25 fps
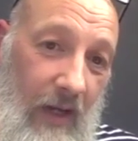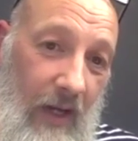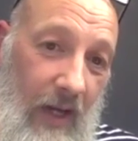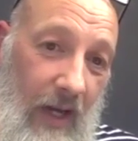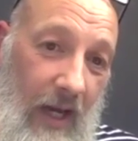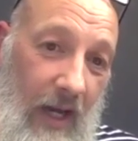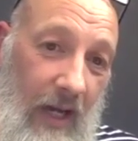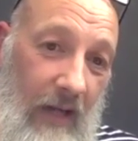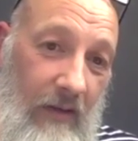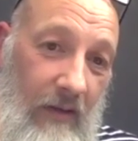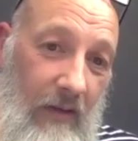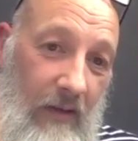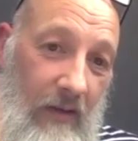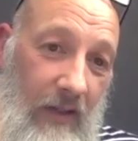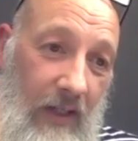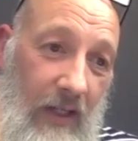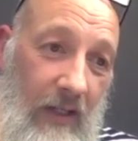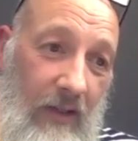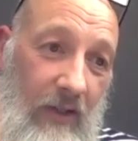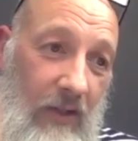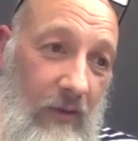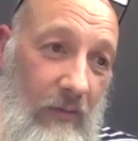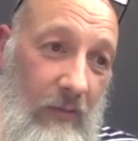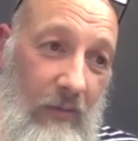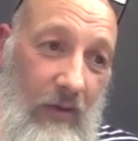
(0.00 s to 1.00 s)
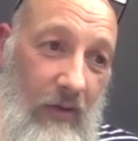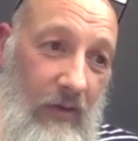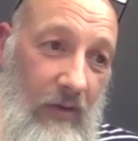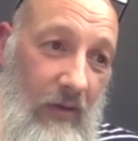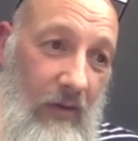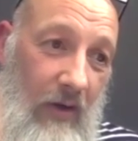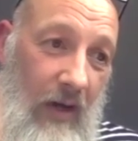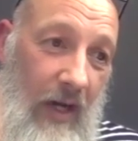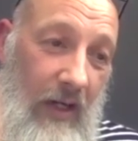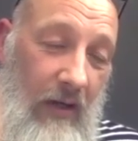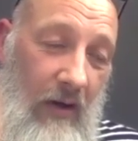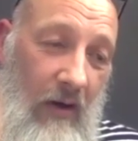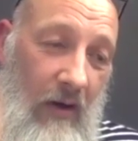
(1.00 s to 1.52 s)
And the teachers were just
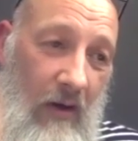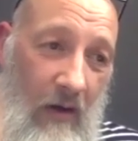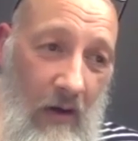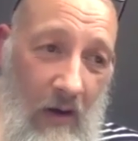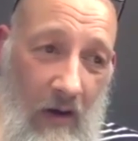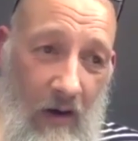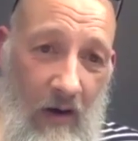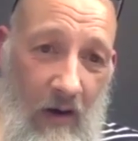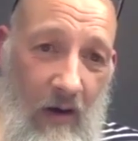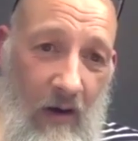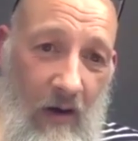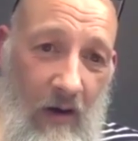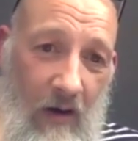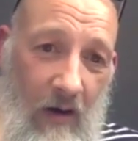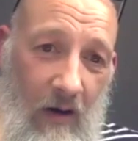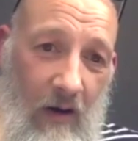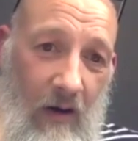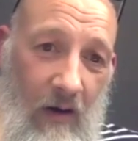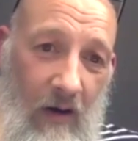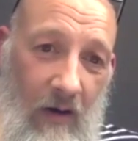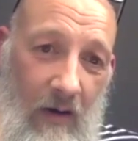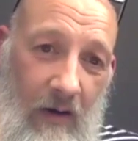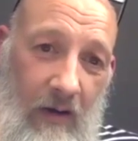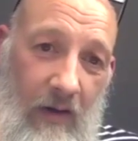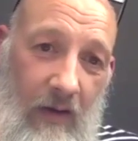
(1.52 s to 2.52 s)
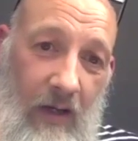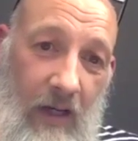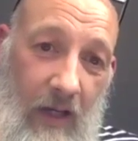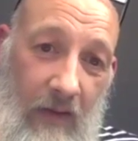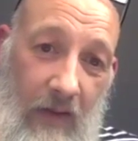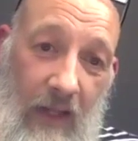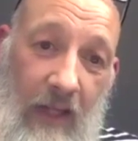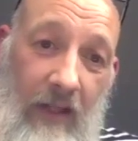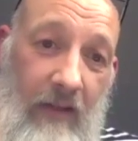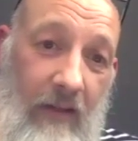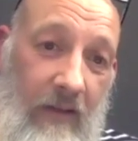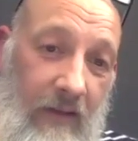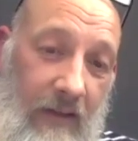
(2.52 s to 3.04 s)
like, Ooh, and
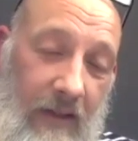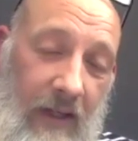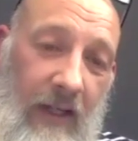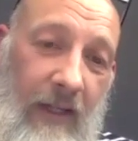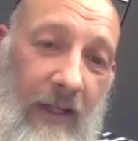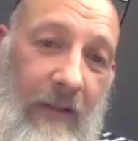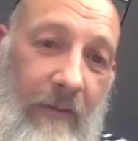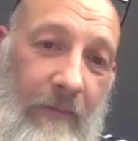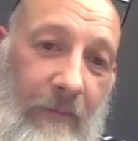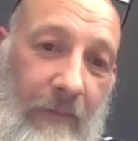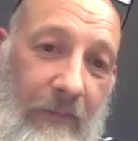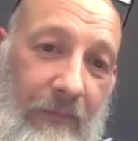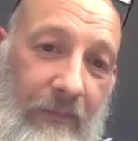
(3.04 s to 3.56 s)
they could see.